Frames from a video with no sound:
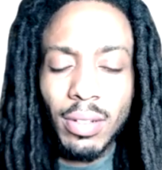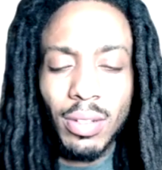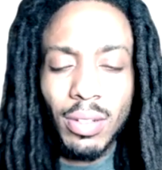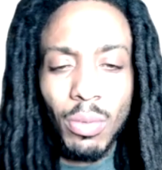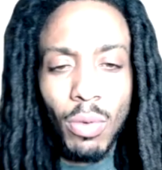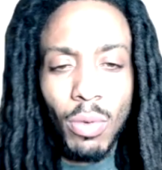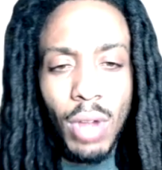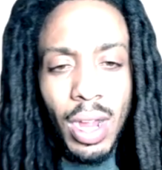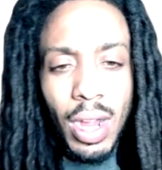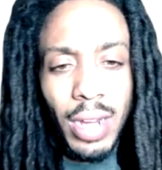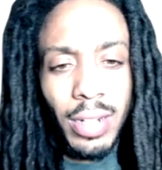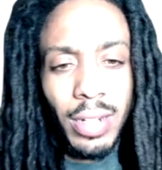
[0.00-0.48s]
The
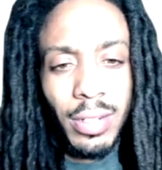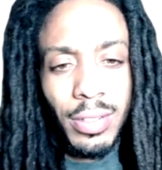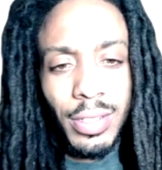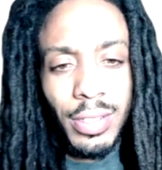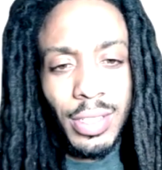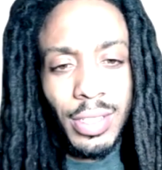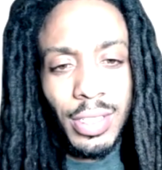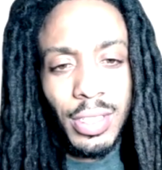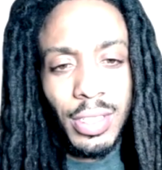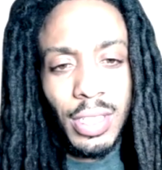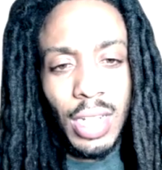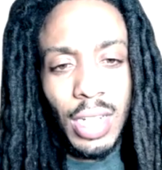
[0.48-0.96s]
Wire
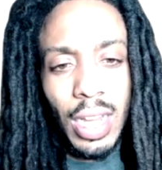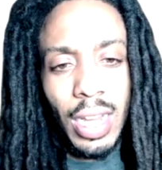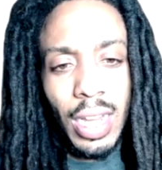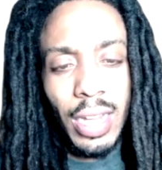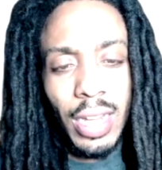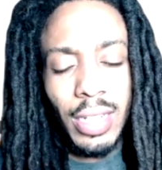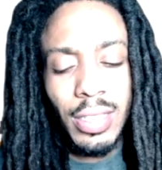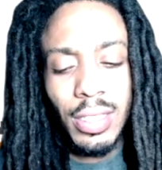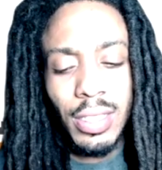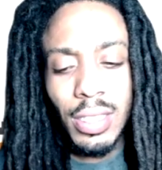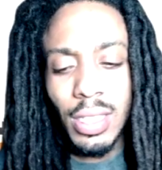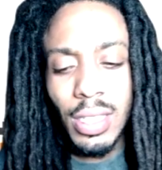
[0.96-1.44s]
and The
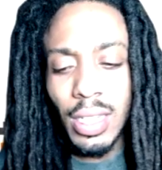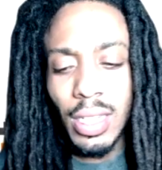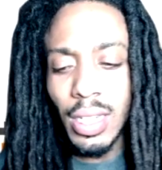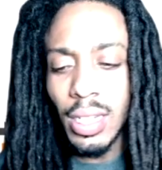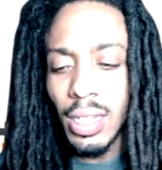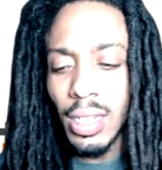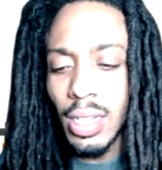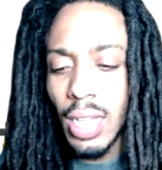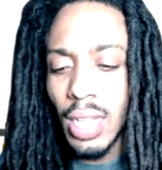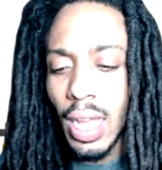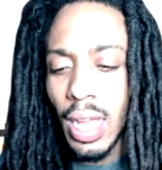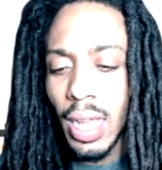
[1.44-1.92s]
Shine shit.
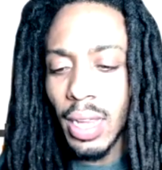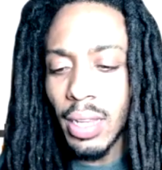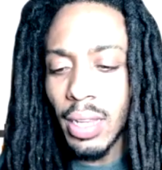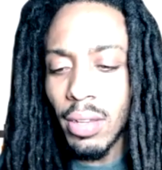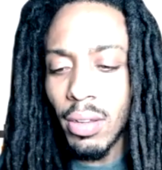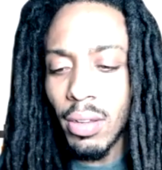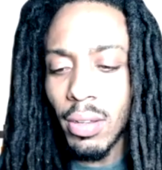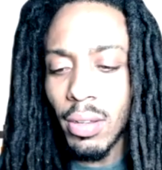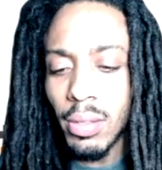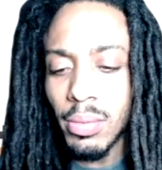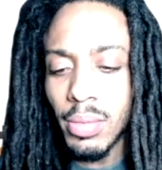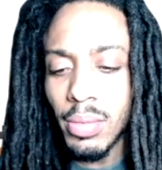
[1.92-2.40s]
Like, you
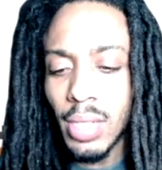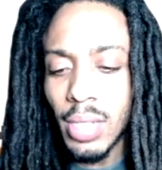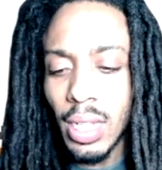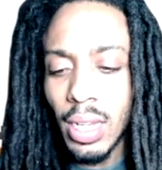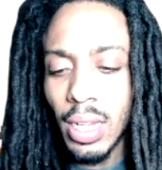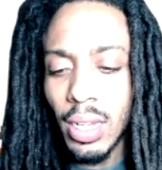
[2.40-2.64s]
know what I'm saying?